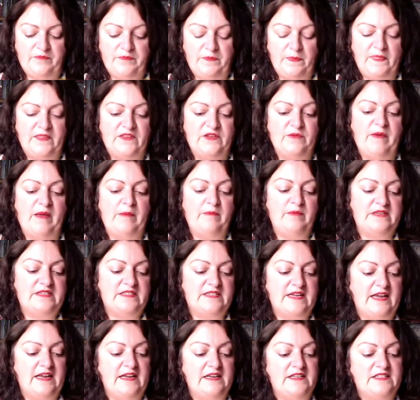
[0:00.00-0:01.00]
to member
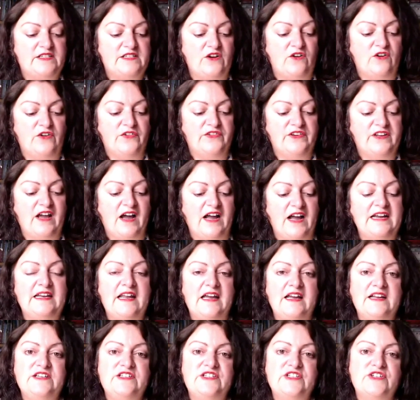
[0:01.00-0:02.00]
states on
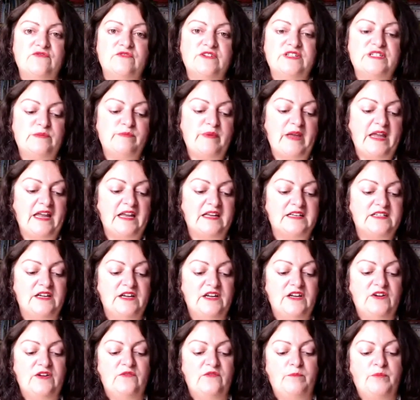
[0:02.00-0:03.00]
guidelines to respect,
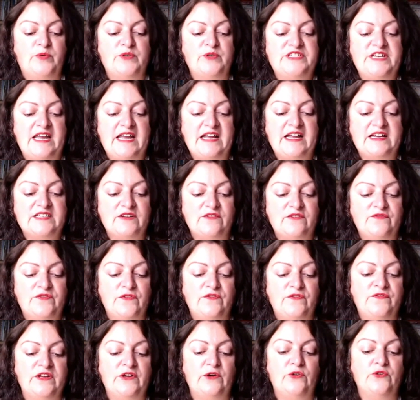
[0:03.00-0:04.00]
protect and
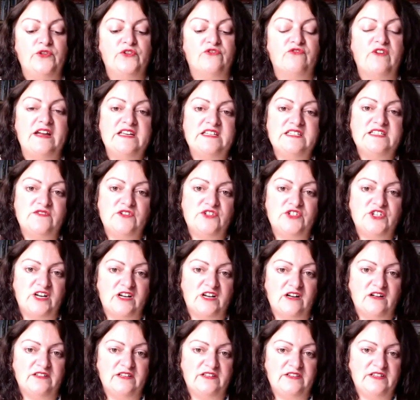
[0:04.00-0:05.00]
fulfill the rights of the
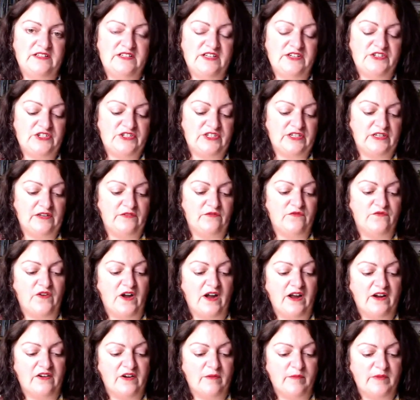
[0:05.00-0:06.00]
child in the digital
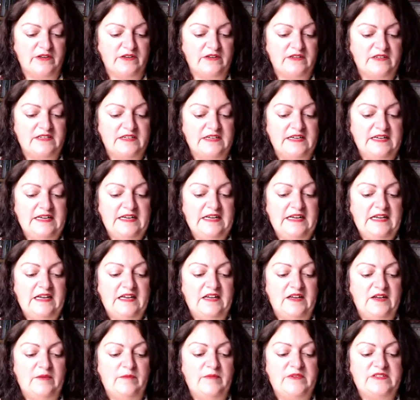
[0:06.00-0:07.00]
environment.
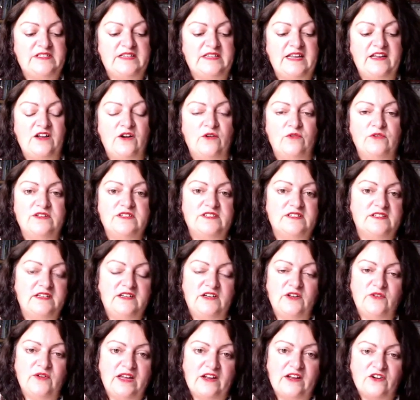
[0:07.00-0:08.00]
Stakeholders,
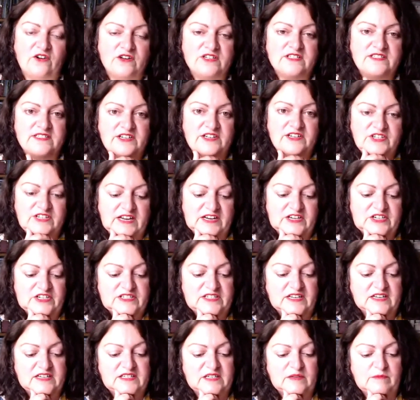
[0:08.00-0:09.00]
across the education
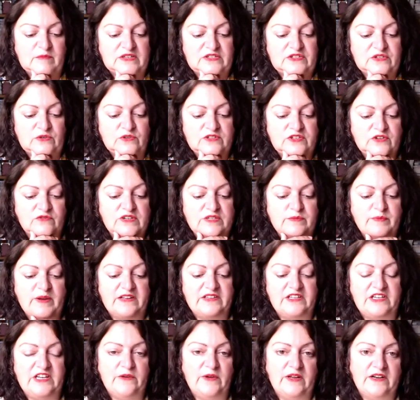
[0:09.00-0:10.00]
sector must also
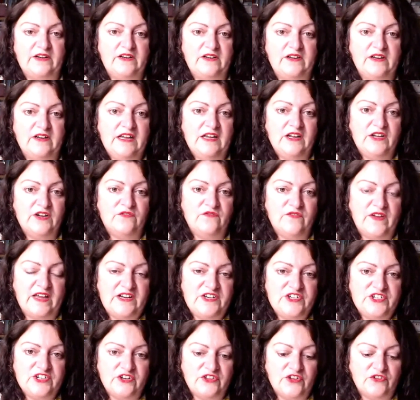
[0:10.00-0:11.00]
respect the UN
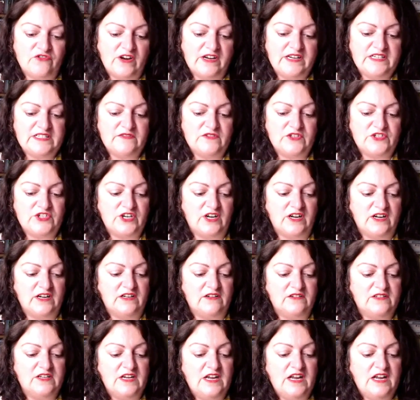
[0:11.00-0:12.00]
Convention on the Rights of the
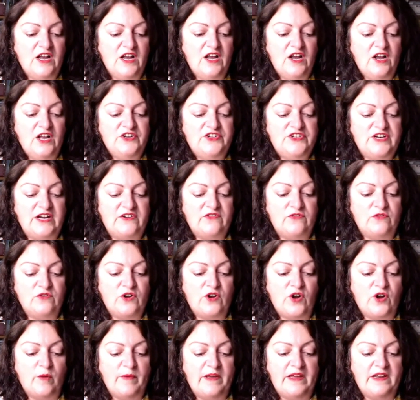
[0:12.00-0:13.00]
Child, general
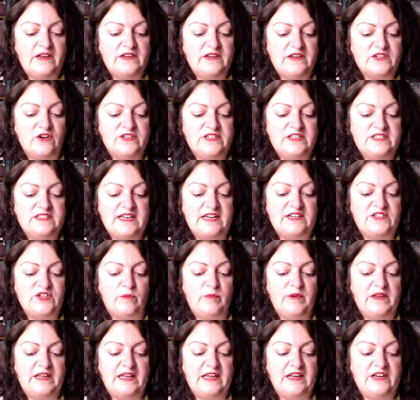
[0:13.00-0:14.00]
comment on state
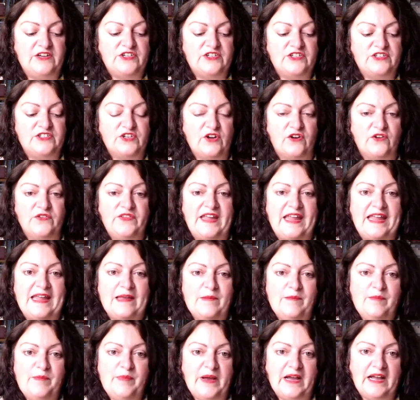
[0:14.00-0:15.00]
obligations on the
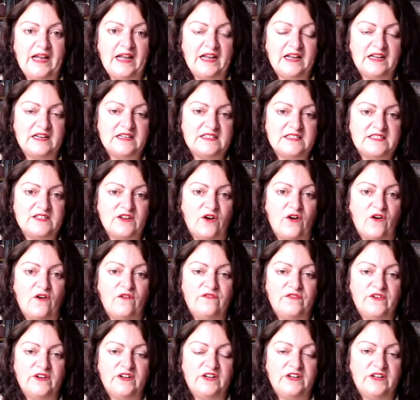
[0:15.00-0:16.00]
impacts
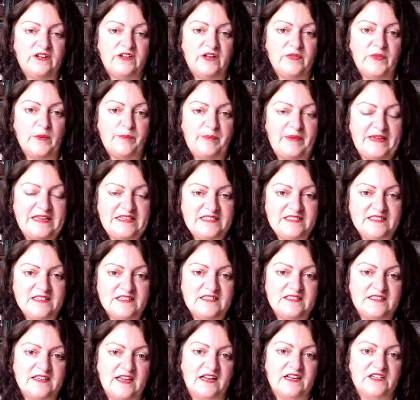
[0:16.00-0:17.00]
of the
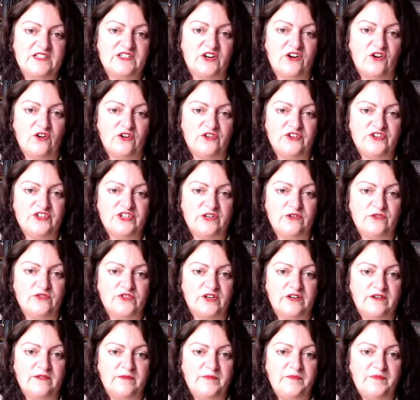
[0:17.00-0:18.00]
business sector on
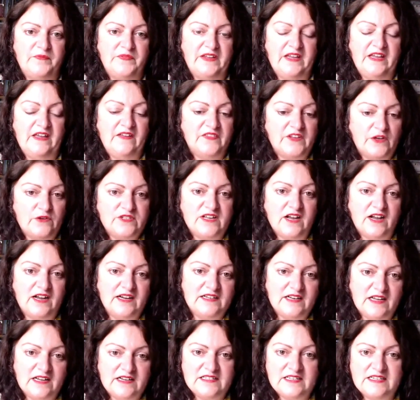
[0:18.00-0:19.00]
children. Those
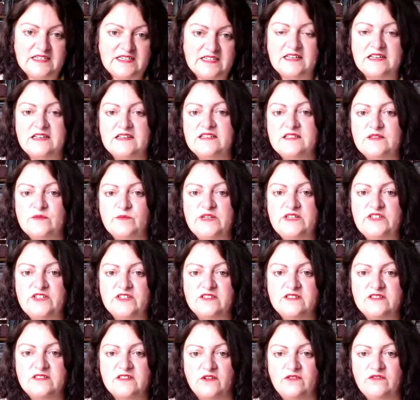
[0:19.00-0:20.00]
guidelines exist, we
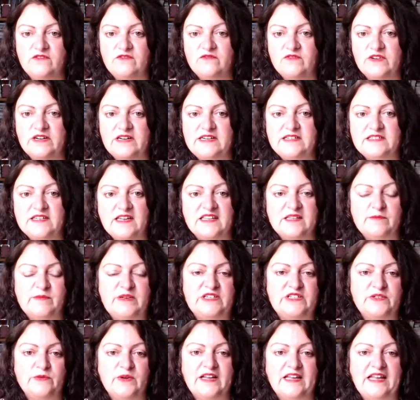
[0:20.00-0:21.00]
just don't really take them
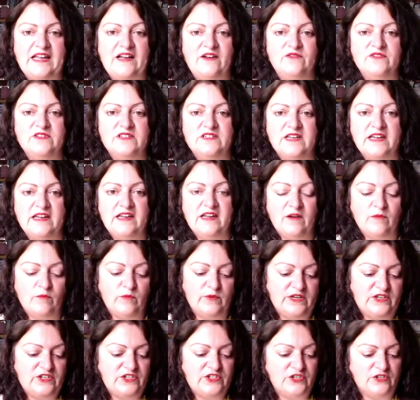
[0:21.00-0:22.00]
into account today, and
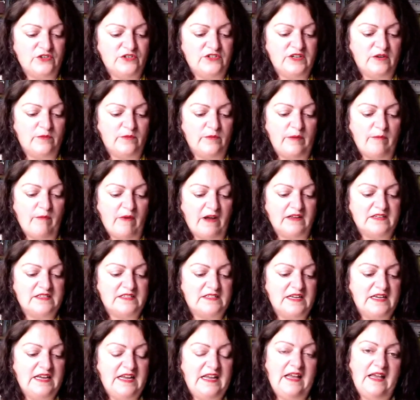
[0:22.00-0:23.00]
we should and we
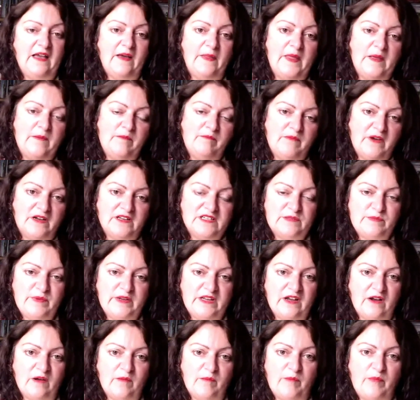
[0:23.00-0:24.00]
must, and they must
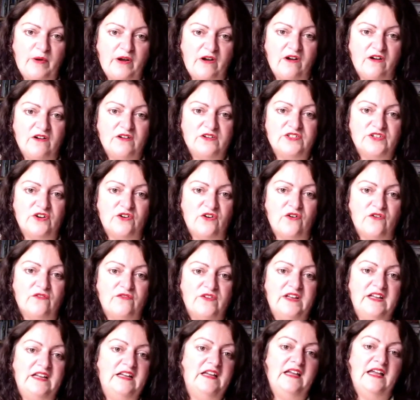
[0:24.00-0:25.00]
become part of
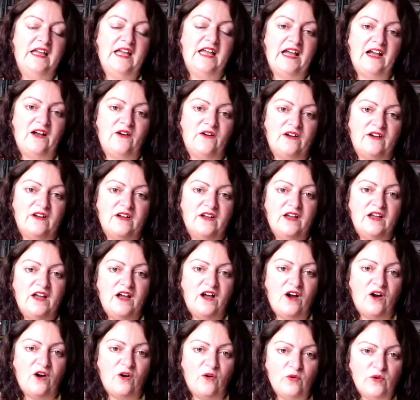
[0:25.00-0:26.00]
our
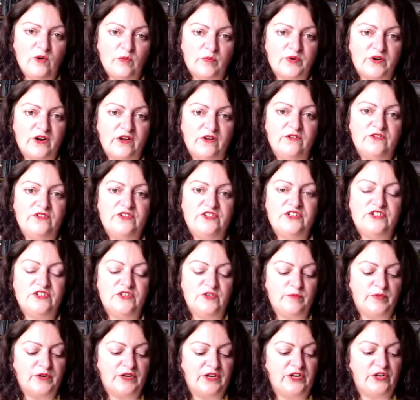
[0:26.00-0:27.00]
whole approach
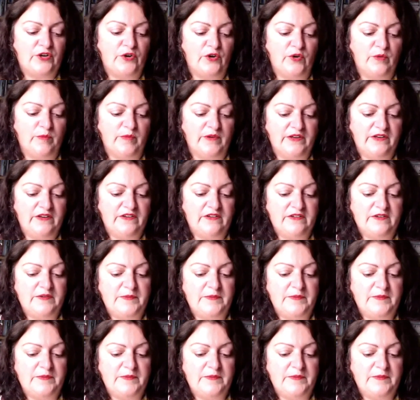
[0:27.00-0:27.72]
to procurement.